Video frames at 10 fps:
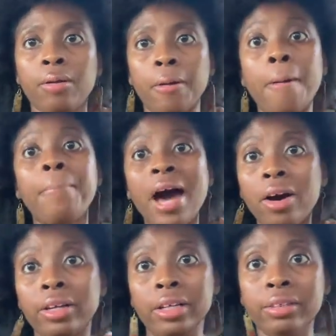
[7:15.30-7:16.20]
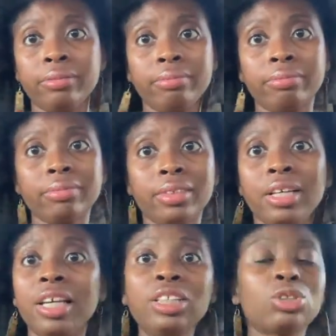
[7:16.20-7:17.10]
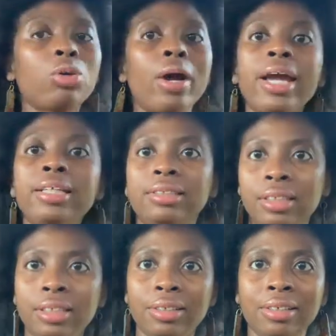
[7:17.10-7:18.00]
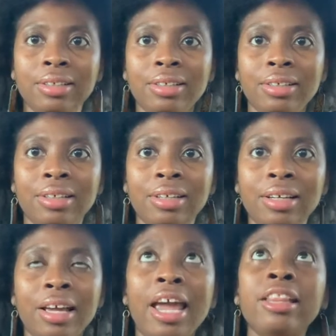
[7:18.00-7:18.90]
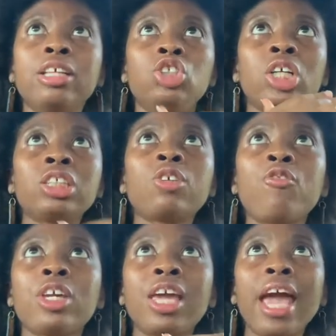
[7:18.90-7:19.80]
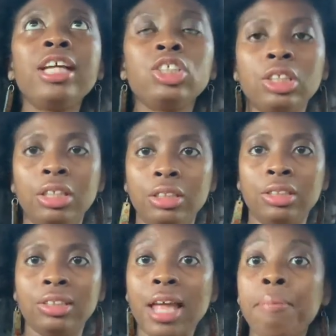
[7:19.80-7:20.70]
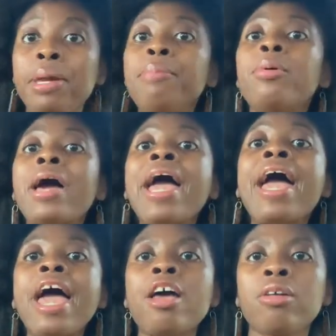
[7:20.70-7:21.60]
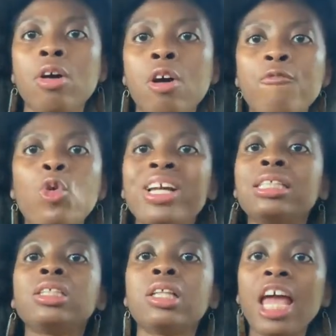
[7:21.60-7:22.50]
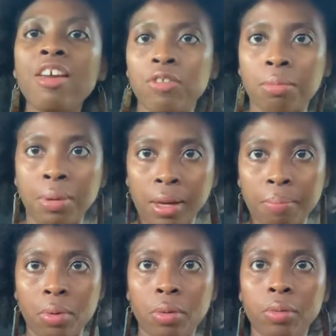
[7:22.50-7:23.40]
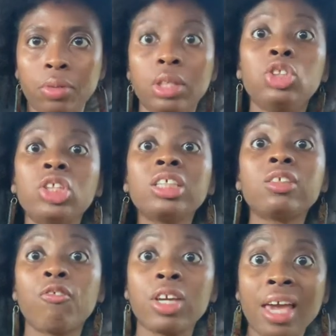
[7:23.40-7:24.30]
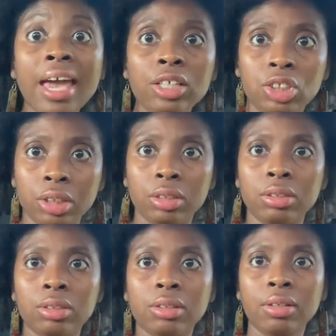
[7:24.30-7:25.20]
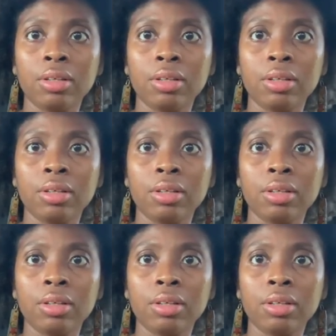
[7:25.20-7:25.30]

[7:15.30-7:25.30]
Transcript: about it. It's crazy. And the justifications that people had for enslaving people. The justifications,